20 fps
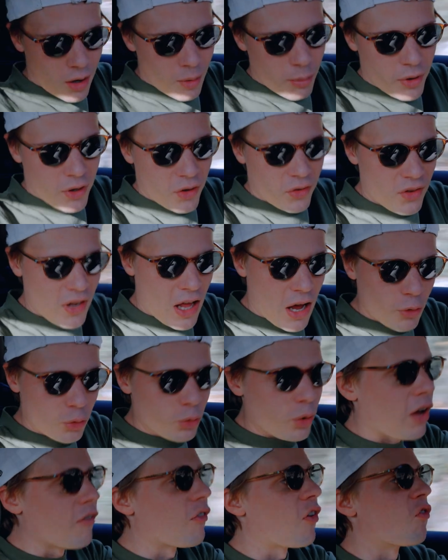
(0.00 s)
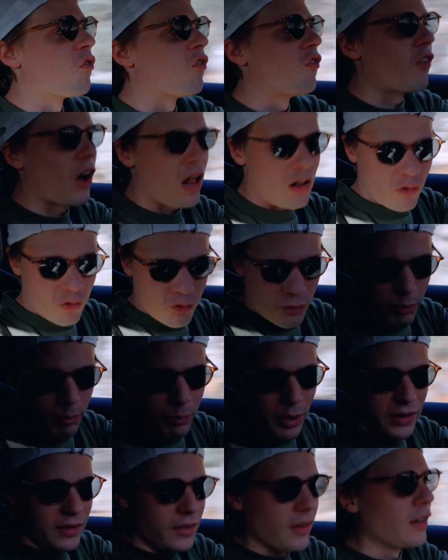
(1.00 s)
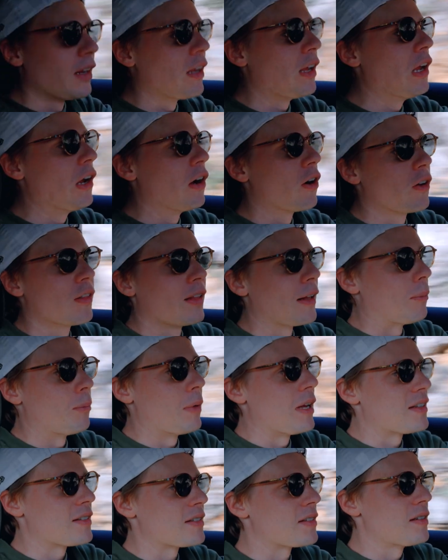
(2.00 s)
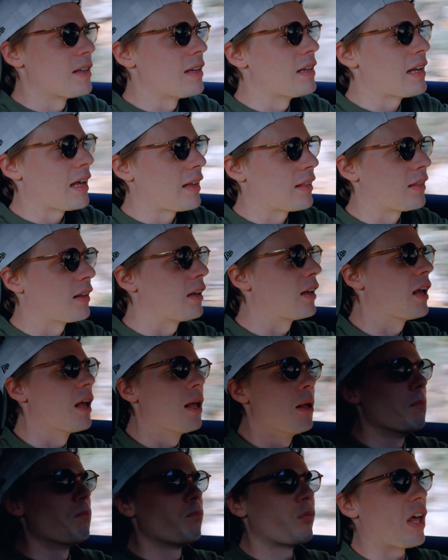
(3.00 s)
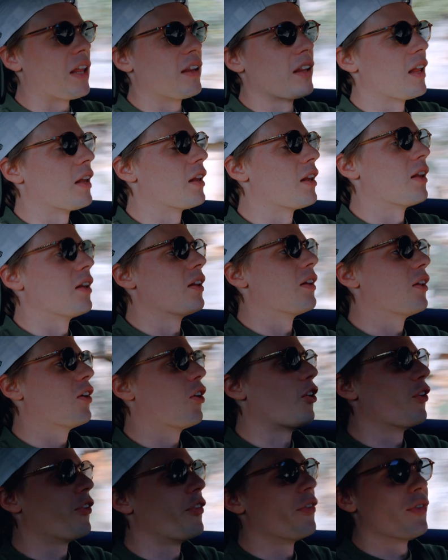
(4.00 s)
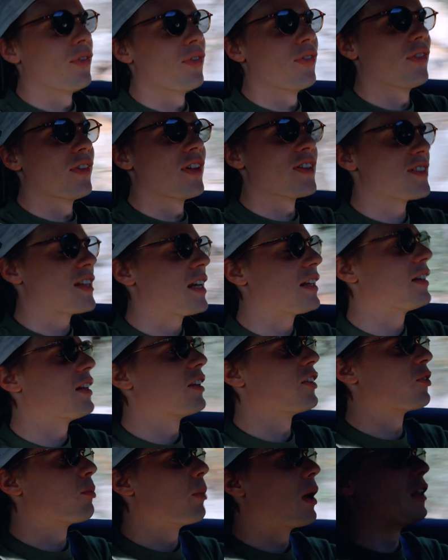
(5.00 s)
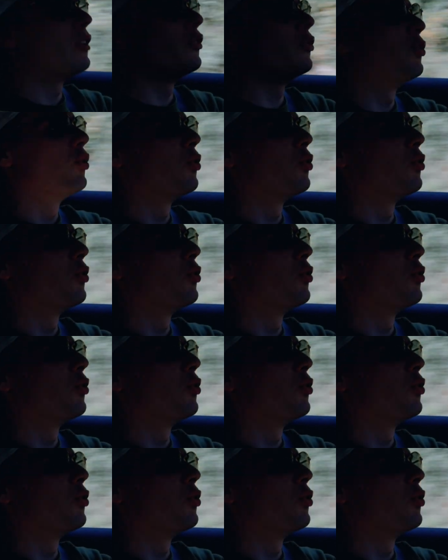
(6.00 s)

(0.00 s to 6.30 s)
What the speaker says: Because now to have a valve button here that makes nothing, and then on the settings menu